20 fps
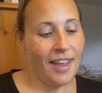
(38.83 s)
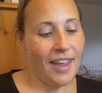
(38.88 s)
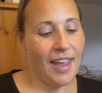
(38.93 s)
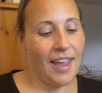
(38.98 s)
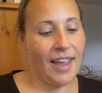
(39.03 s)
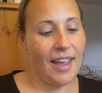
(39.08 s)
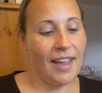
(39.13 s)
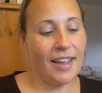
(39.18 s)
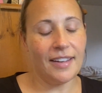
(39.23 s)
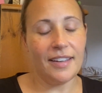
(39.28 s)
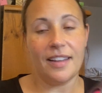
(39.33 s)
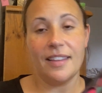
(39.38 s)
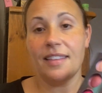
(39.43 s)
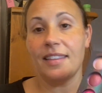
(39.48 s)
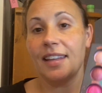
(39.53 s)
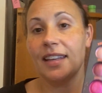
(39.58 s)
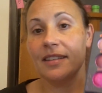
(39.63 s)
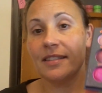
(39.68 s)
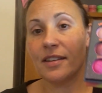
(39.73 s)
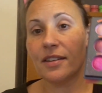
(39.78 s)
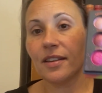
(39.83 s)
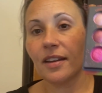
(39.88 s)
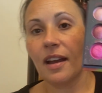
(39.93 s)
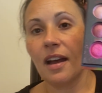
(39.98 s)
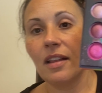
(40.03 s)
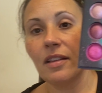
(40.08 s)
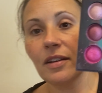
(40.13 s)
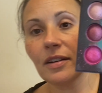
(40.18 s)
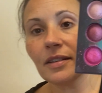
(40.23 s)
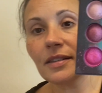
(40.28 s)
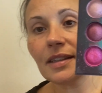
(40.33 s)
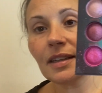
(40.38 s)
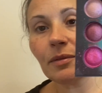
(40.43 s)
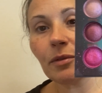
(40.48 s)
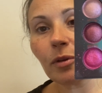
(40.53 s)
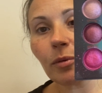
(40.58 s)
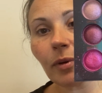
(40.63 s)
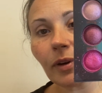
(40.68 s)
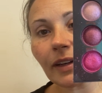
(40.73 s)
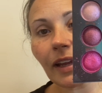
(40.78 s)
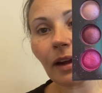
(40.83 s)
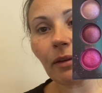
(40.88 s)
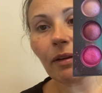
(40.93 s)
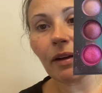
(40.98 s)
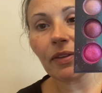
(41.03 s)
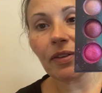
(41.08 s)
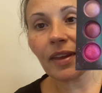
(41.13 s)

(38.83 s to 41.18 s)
And these are the colors that we're working with.